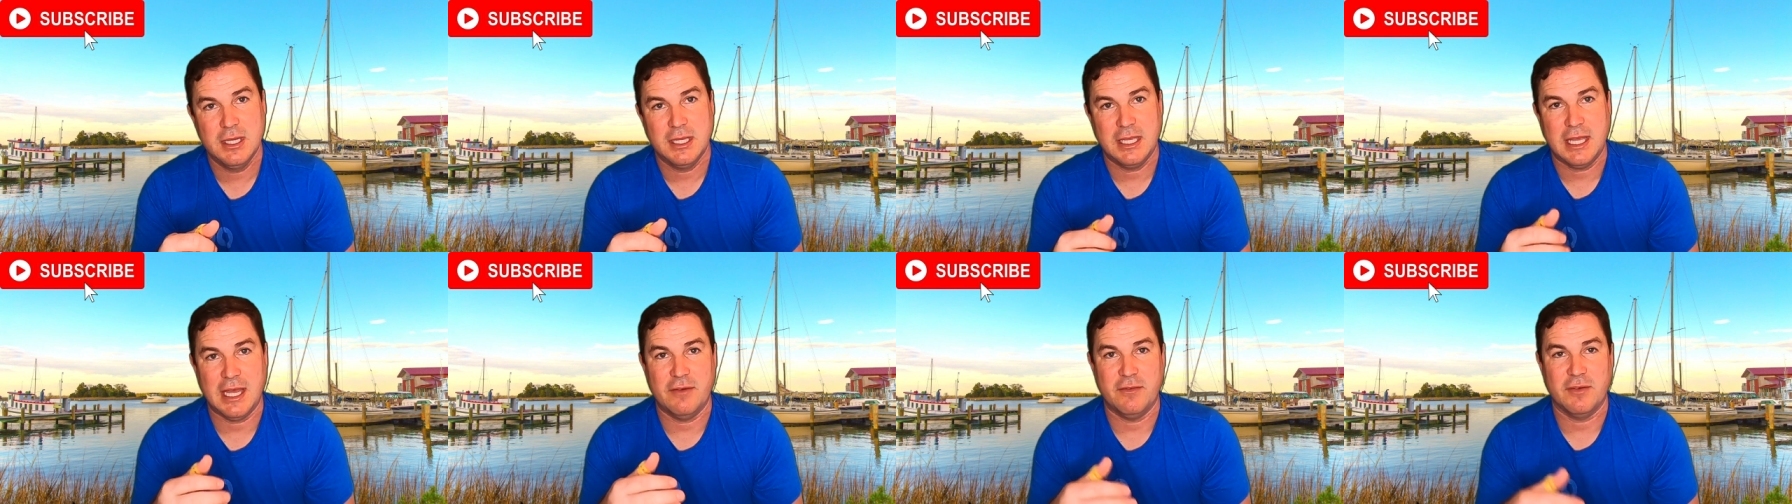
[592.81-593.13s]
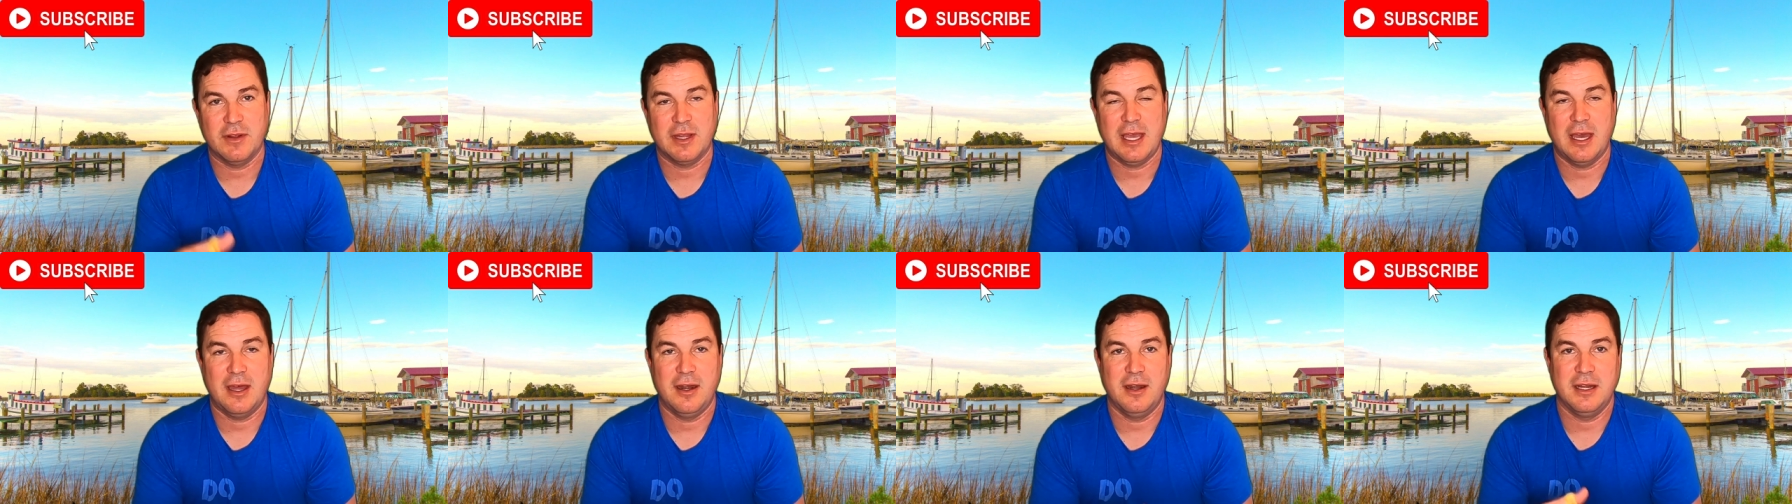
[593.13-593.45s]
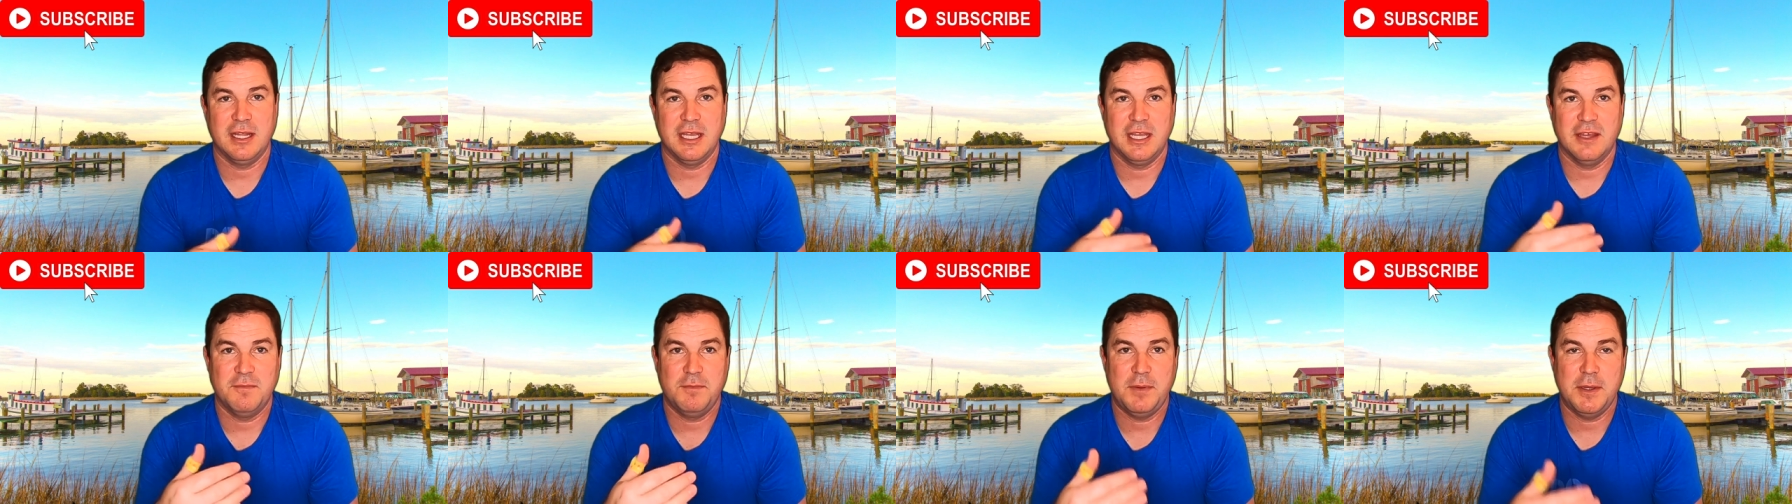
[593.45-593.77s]
Calvert County
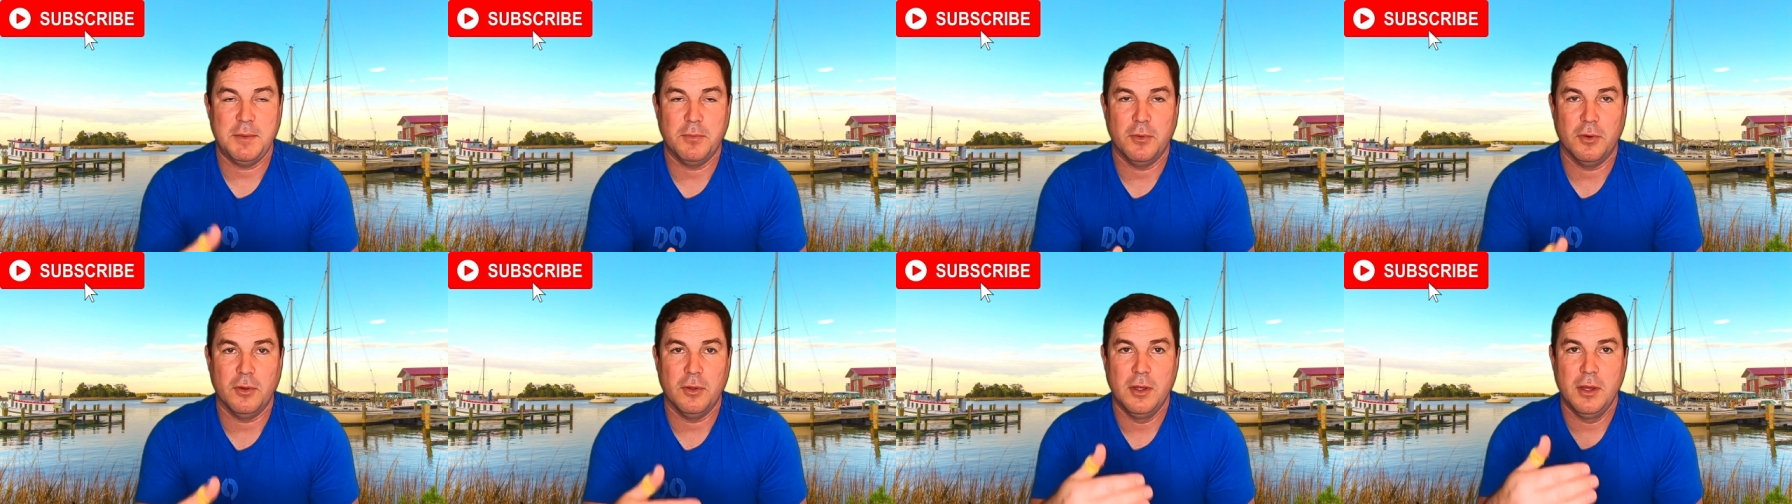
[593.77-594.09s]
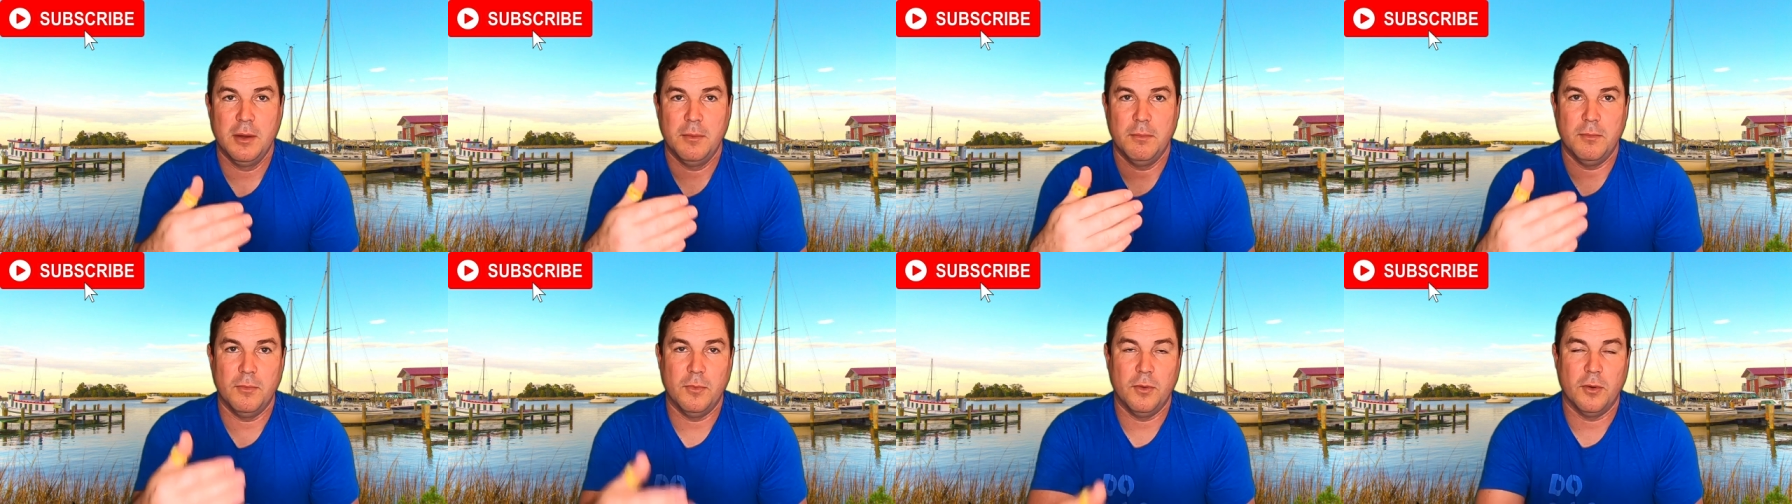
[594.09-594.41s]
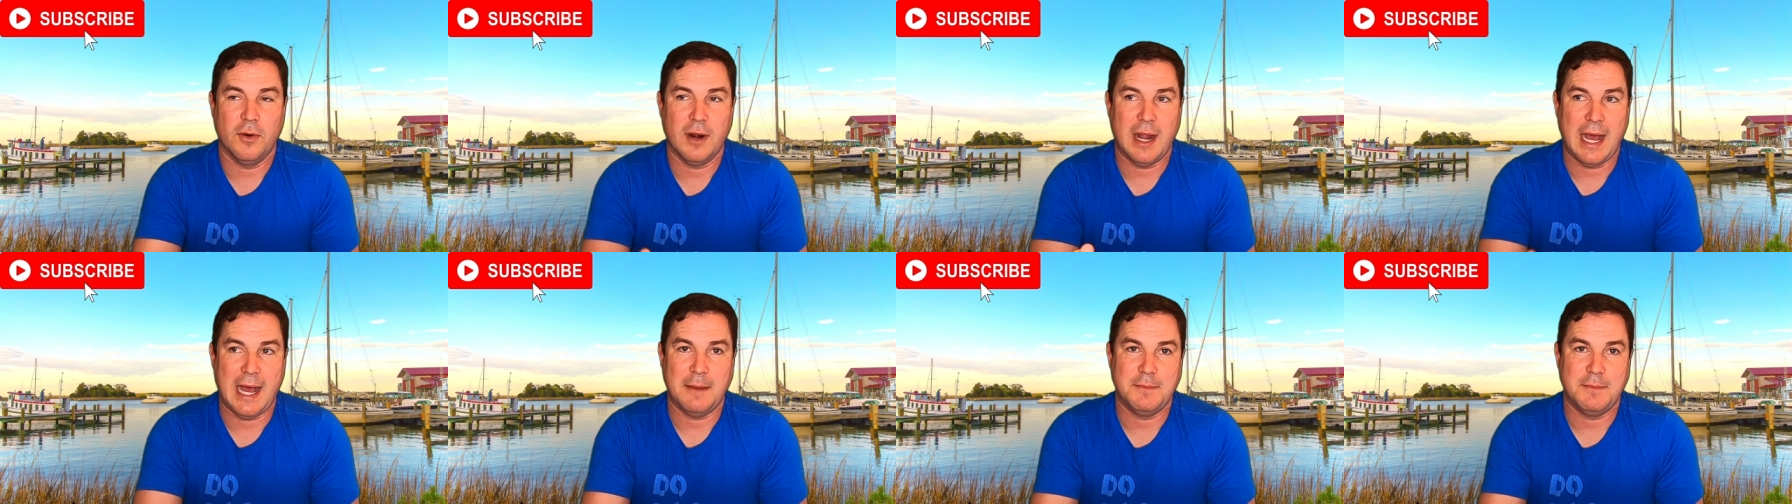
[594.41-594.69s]
to give people more